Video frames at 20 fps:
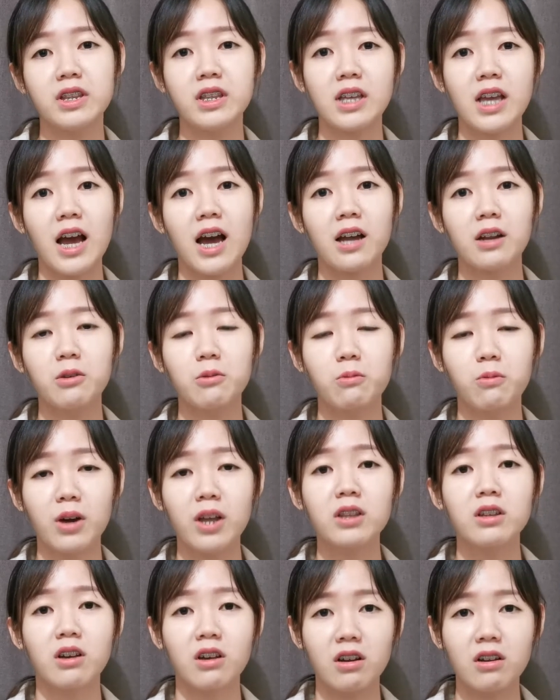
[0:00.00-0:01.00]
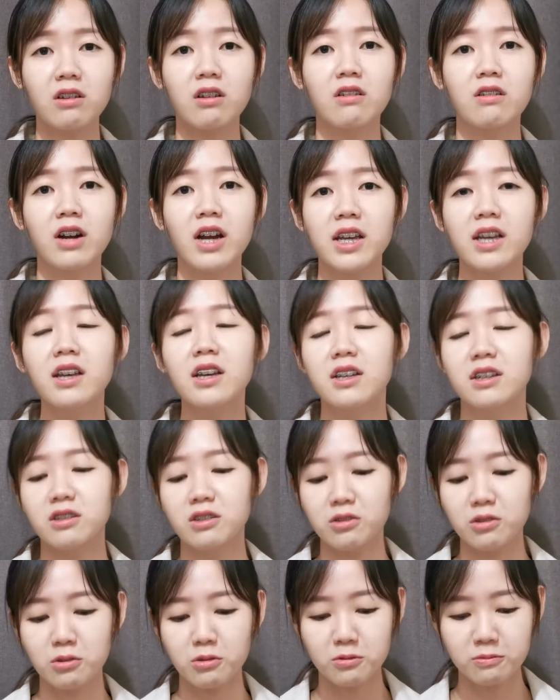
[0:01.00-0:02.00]
the other one. Alright,
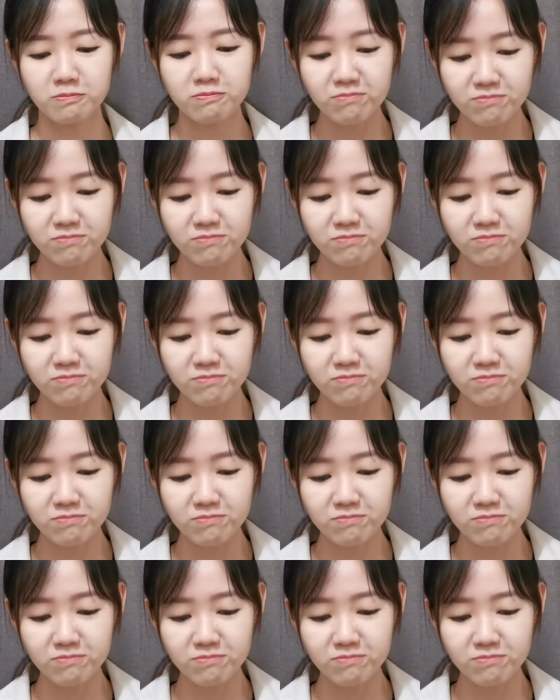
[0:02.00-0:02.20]
so